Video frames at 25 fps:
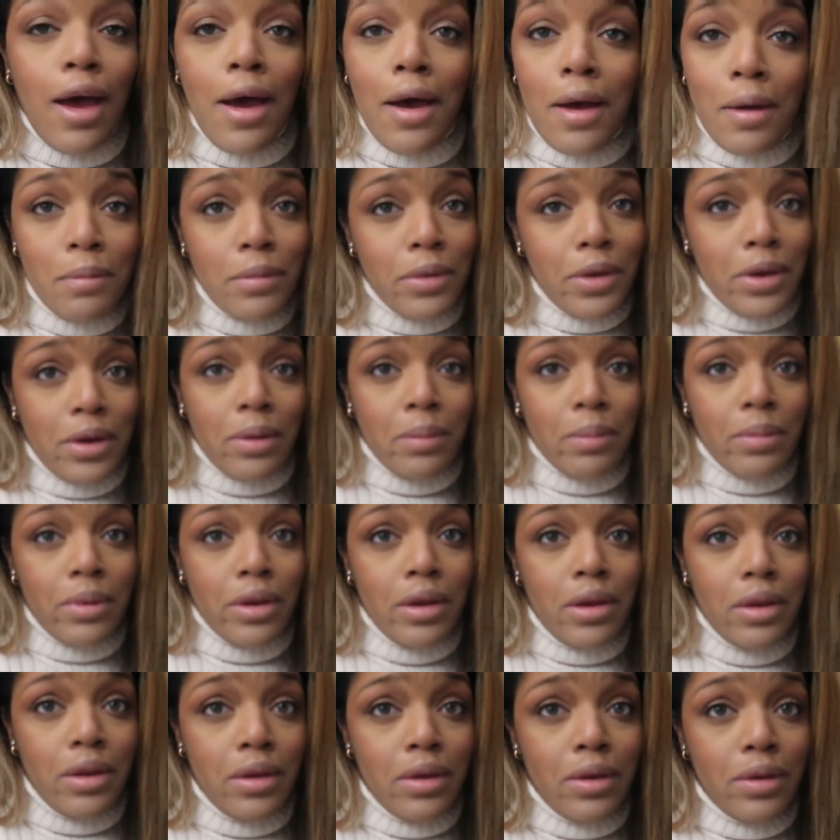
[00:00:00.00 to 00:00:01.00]
I'm not
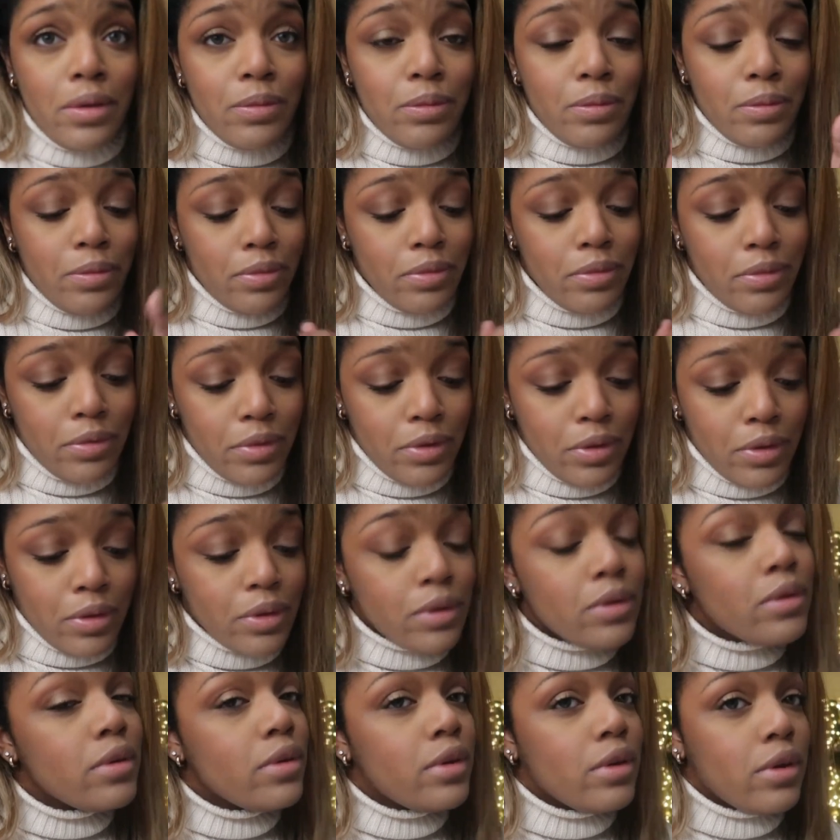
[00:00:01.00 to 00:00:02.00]
complaining.
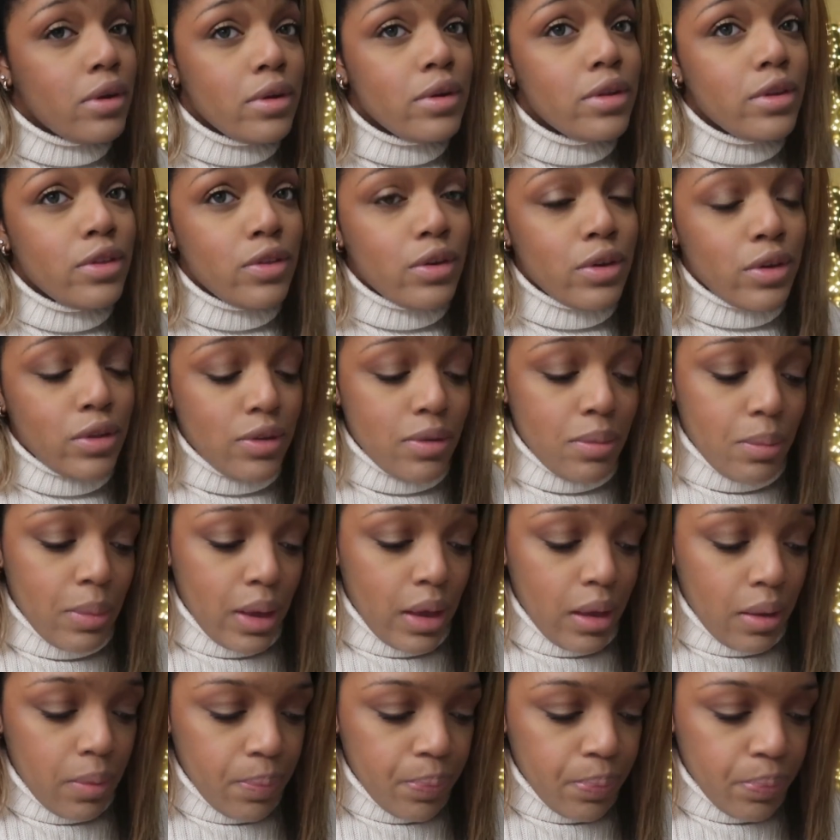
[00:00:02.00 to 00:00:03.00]
Girl is good to me.
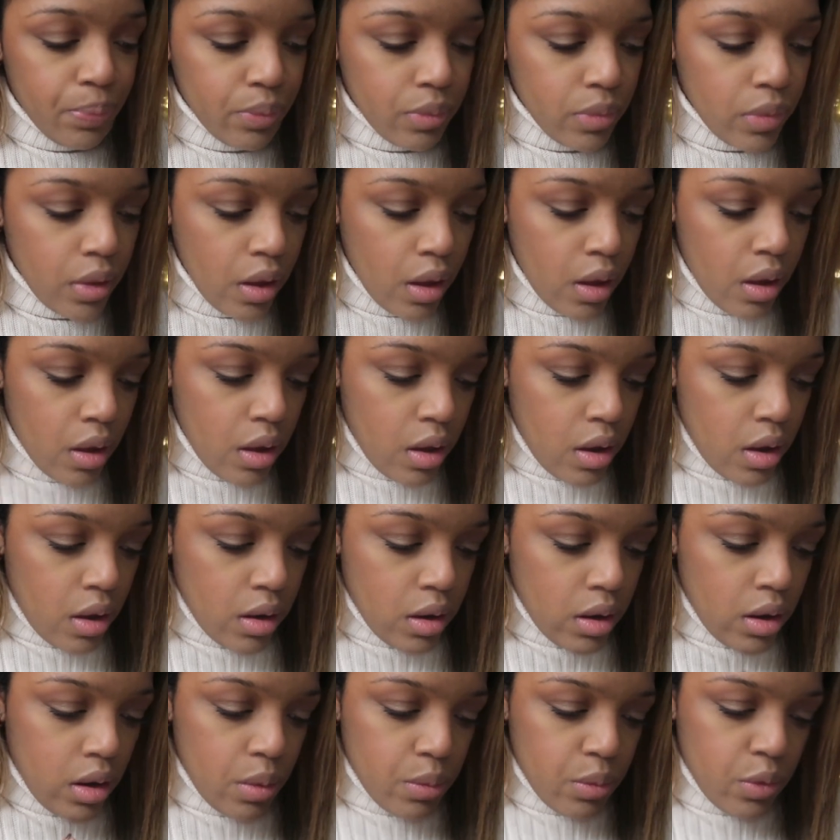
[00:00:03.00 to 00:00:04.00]

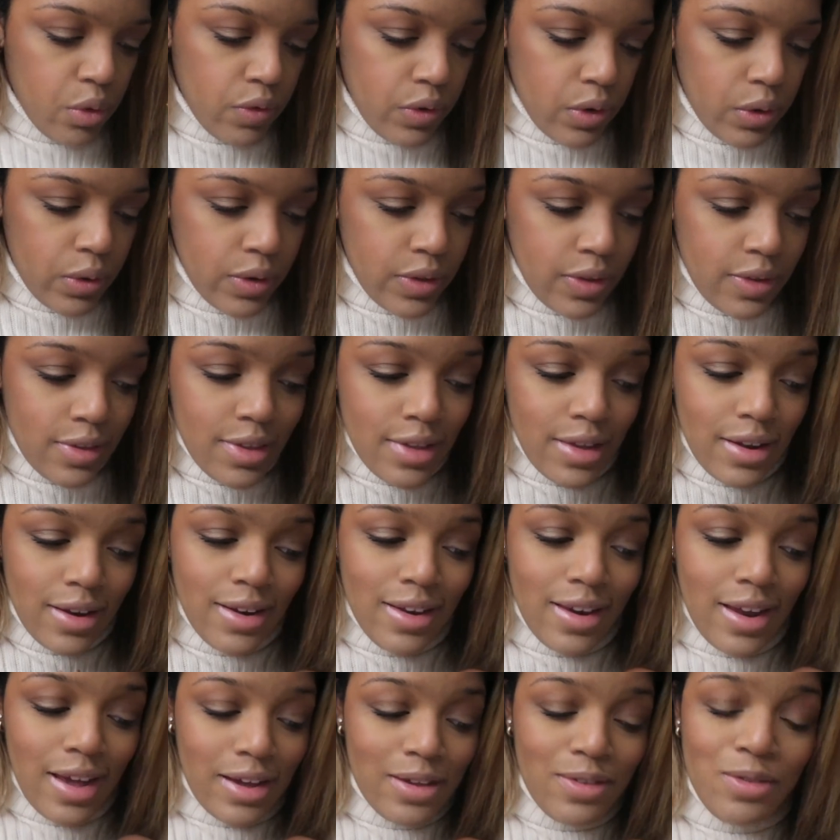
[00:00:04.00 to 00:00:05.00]
Now moving on to the
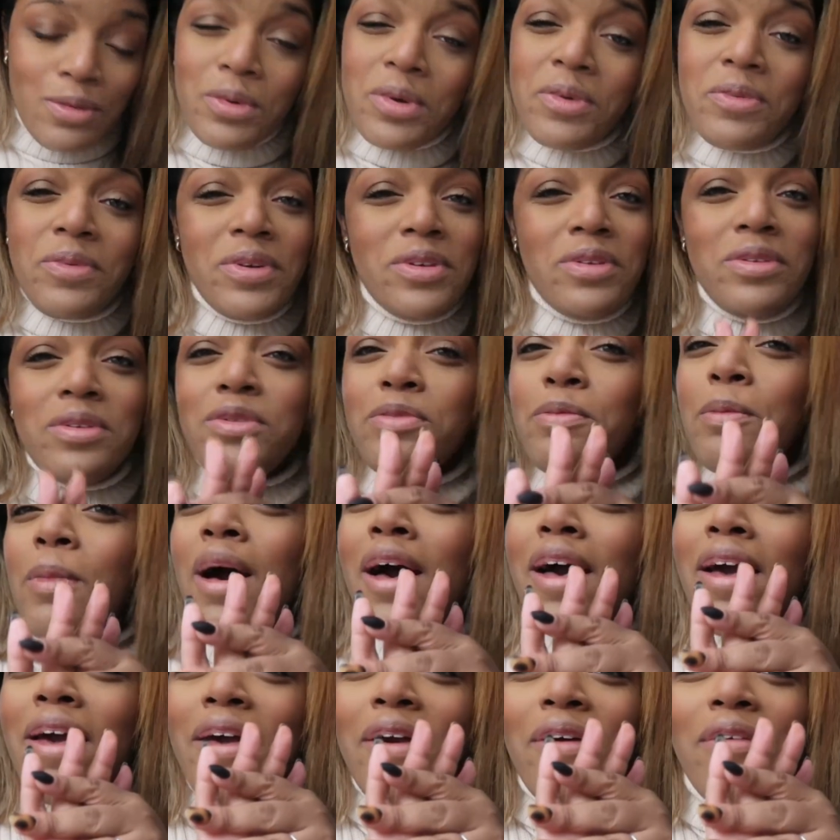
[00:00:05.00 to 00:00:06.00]
next one, which is
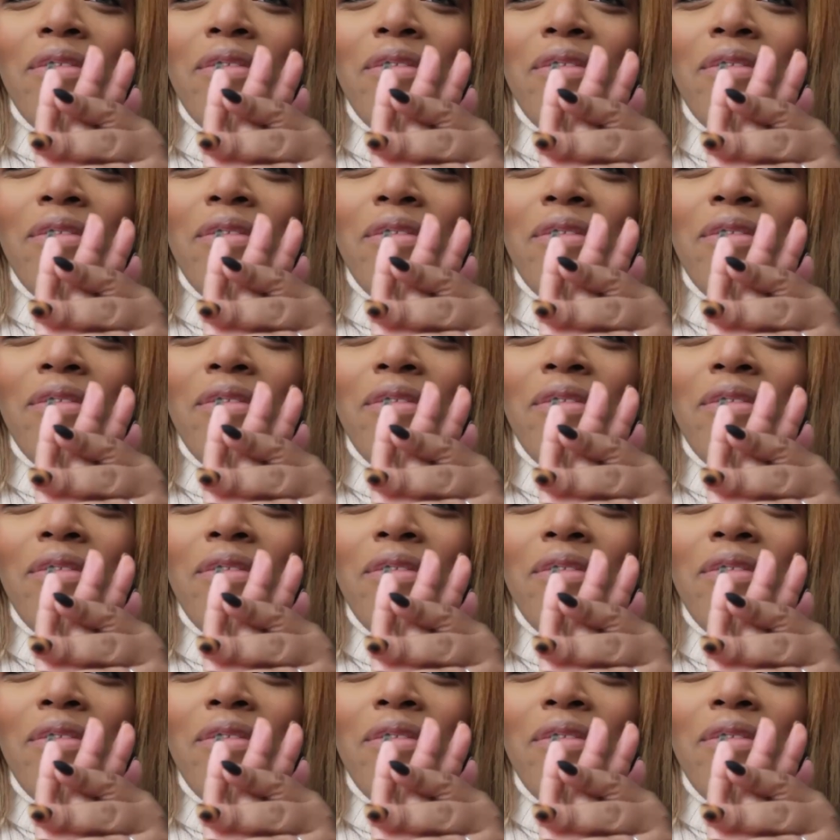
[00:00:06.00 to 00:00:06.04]
my